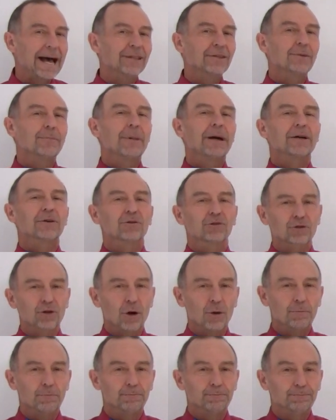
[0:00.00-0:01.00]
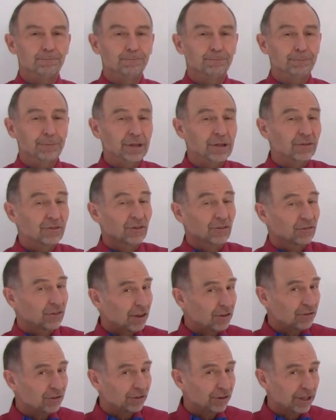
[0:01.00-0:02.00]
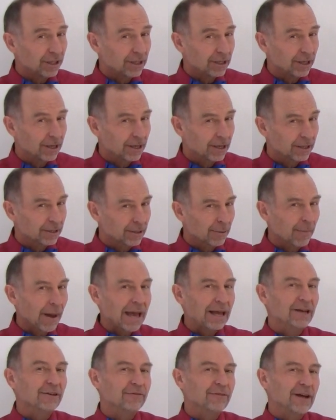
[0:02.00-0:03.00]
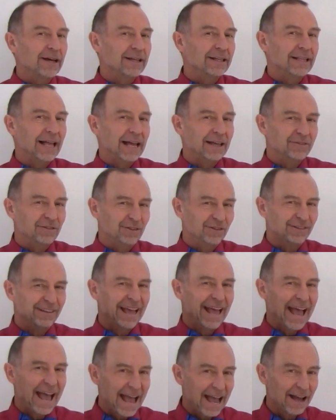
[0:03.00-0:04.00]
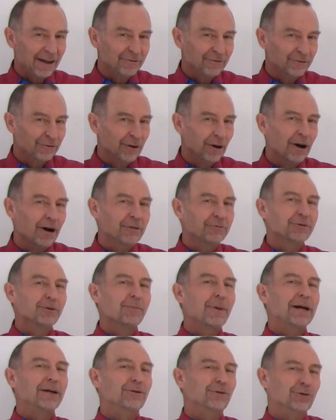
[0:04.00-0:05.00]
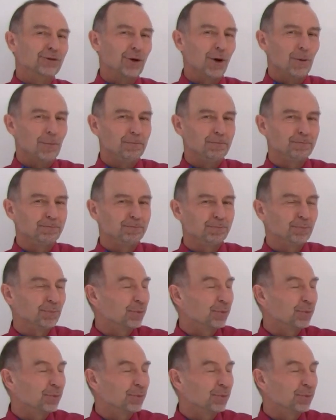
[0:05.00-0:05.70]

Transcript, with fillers: at the microscope because essentially the magnifying glass is half of the microscope.